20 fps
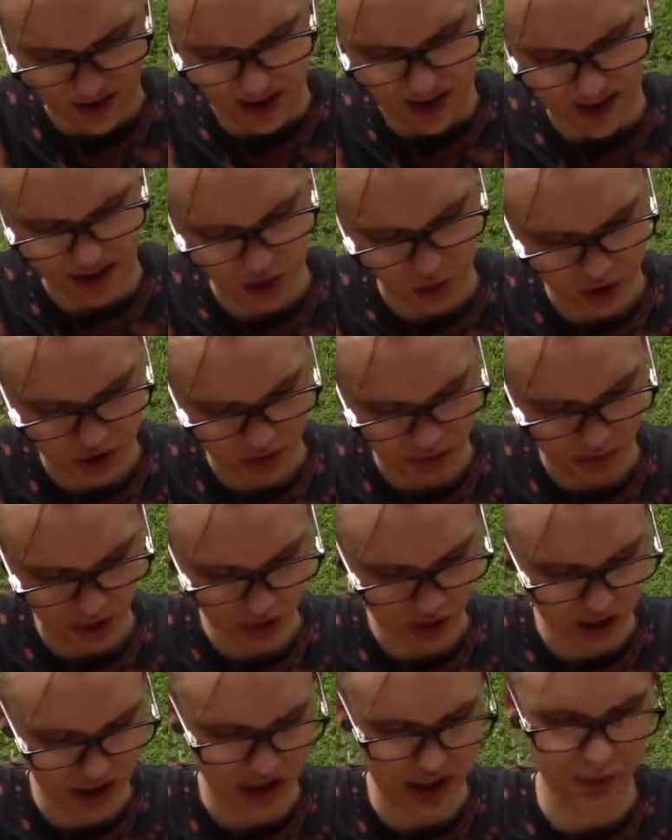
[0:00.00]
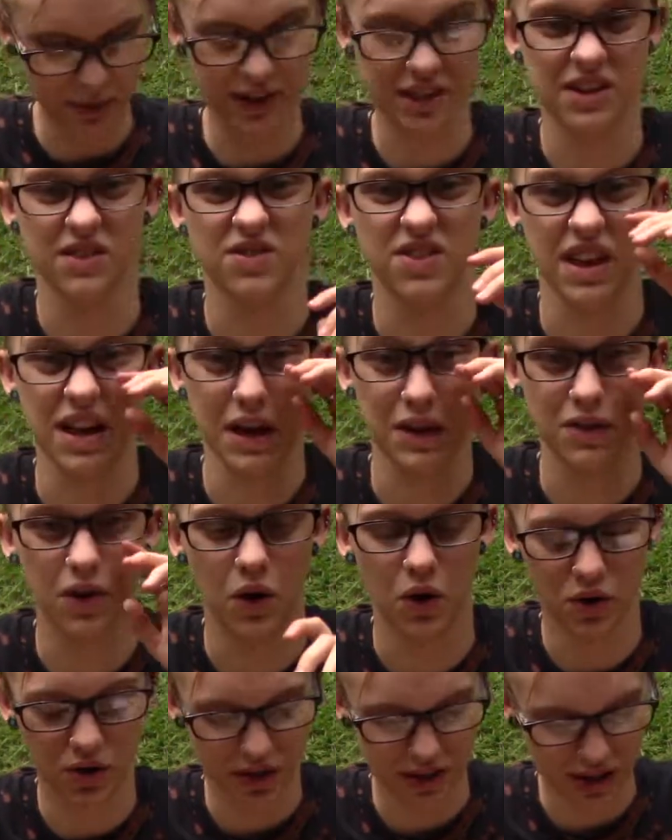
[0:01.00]
This was the most expensive thing in the
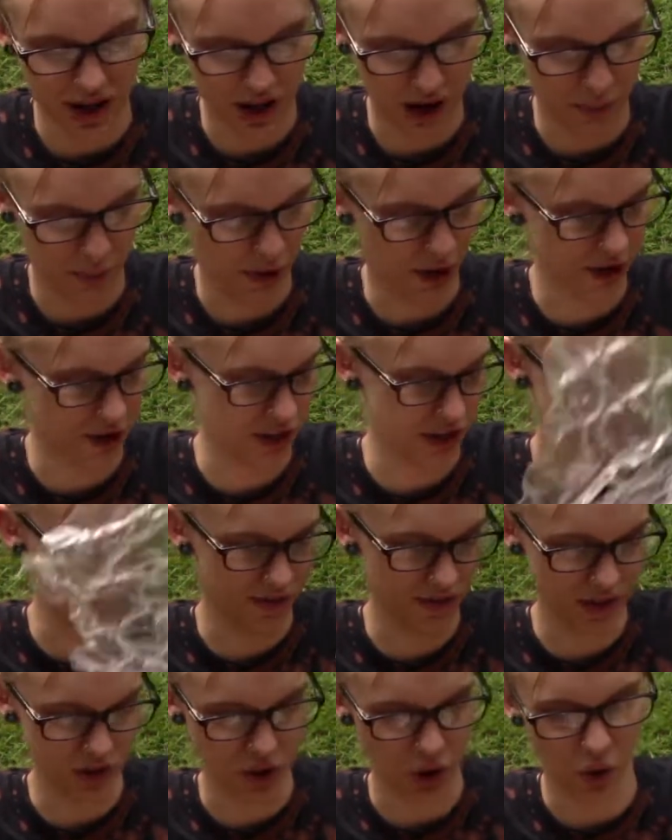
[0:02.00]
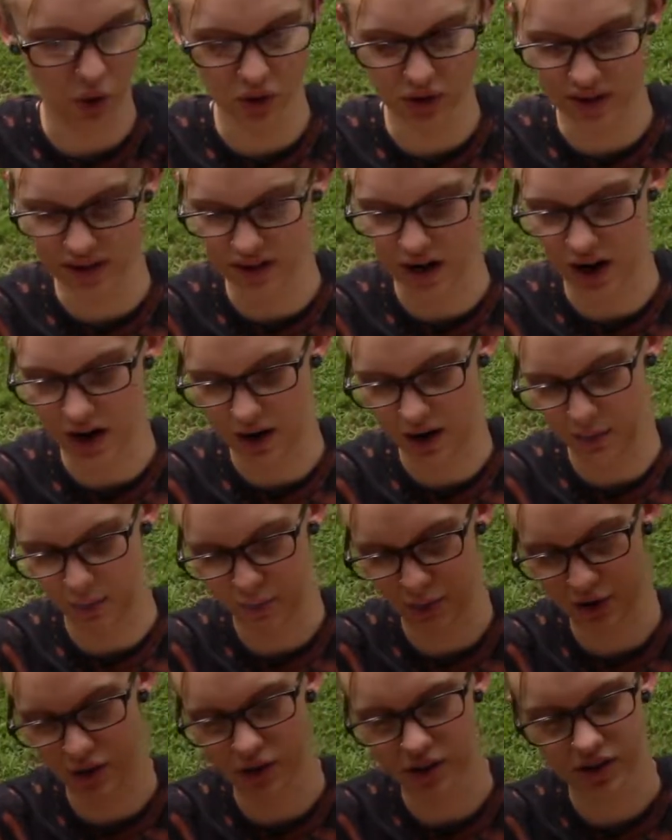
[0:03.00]
whole entire purchase of this whole entire
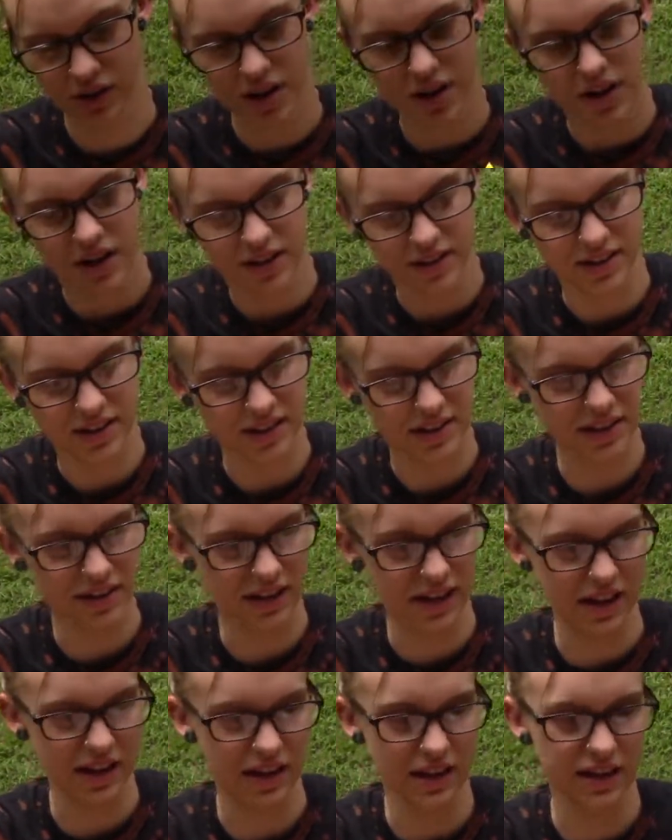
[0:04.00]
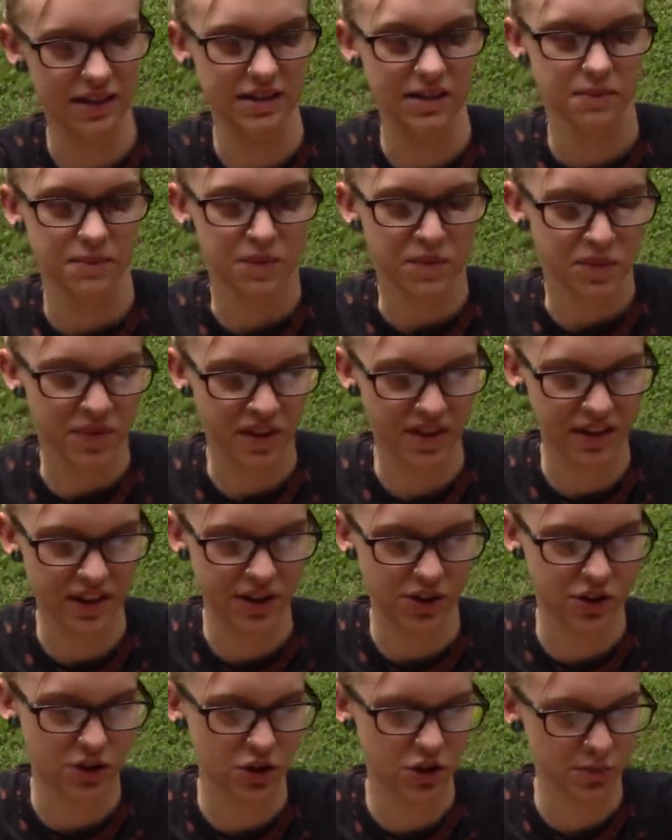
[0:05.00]
build. This is the
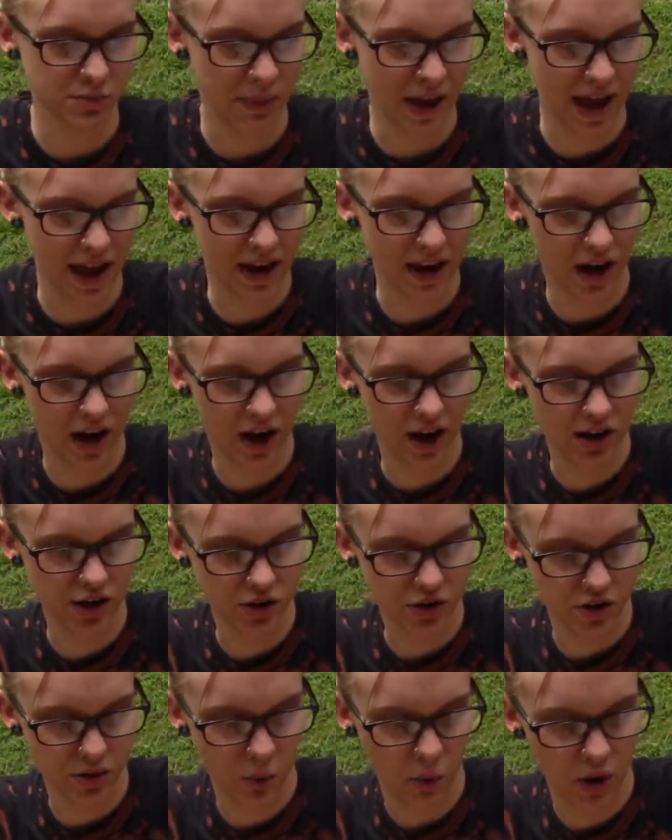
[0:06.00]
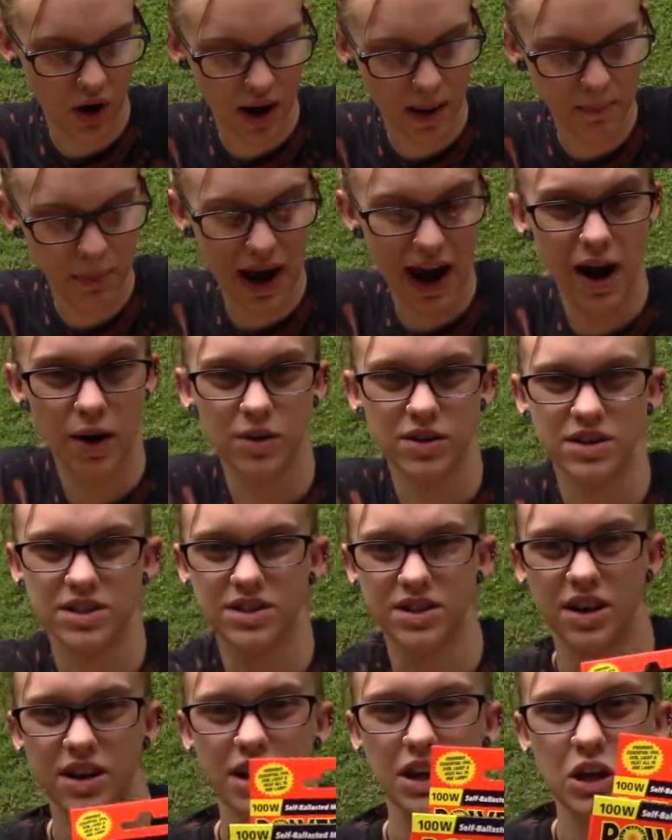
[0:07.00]
Zoom Ed 100 watt Power
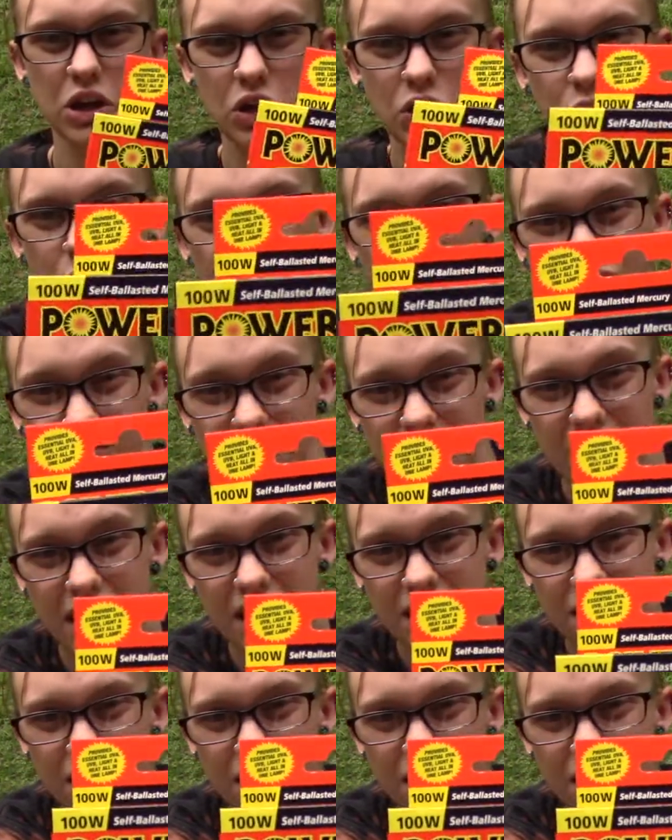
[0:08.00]
Sun UV.